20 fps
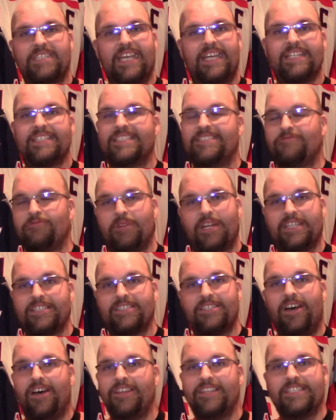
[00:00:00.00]
this because when I
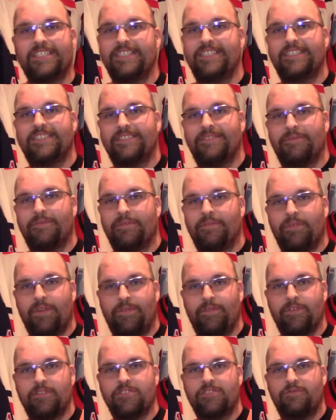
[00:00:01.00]
saw this as a
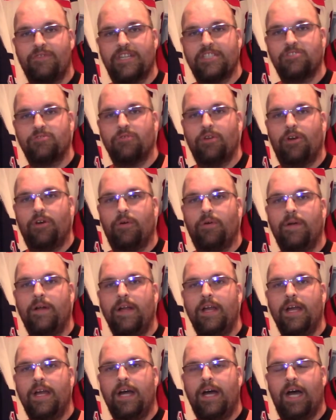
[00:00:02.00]
reverse retro
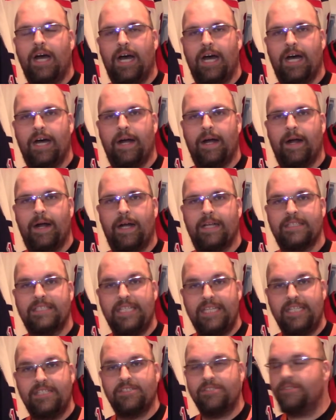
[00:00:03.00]
uh, a
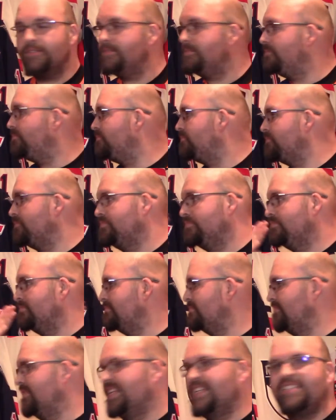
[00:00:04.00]
teaser,
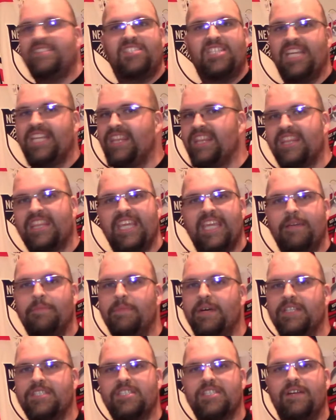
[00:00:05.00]
didn't think
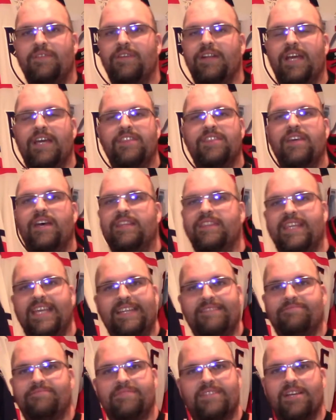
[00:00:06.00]
much of it. I thought
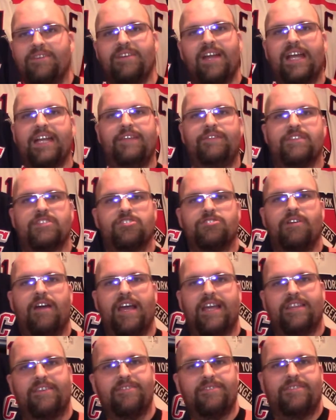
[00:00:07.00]
they they're not even
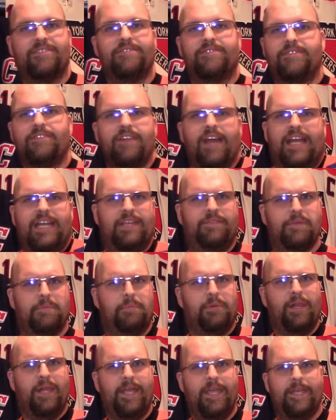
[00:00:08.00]
trying. They're they're they're not even
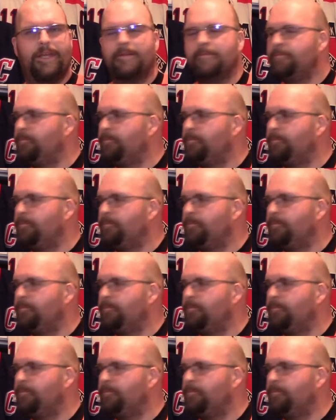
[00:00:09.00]
playing.